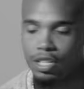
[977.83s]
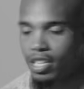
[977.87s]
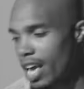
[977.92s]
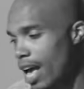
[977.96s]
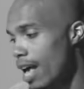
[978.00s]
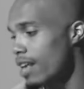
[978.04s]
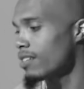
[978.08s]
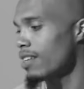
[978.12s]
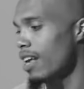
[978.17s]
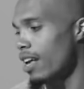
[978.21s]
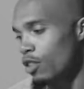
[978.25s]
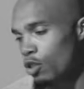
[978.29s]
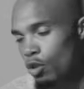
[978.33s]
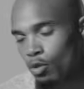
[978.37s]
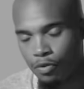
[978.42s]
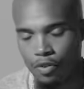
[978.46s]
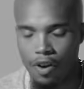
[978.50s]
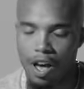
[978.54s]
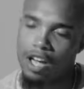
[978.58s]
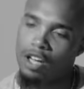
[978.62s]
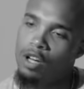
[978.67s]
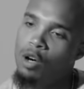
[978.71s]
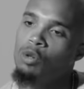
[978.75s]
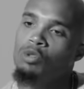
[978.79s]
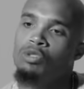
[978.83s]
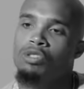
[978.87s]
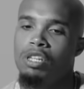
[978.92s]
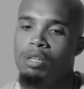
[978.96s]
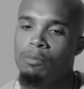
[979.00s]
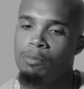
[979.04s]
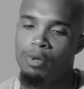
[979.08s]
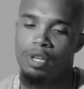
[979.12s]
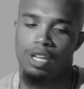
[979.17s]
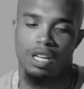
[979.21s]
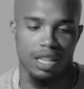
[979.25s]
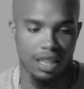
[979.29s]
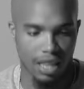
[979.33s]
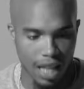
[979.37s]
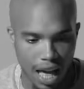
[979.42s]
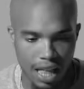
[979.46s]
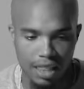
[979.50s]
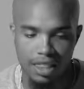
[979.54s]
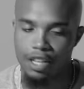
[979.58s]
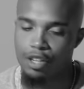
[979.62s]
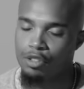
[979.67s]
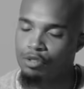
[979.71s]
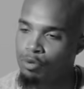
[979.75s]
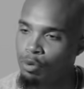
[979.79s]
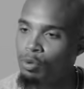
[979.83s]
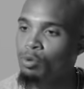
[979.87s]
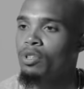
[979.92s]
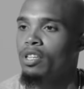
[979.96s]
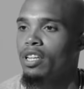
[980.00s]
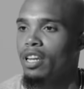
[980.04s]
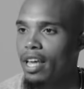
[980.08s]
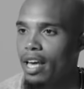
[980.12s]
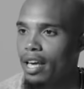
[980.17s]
Yes, I do find ghosting to be a lot less rude than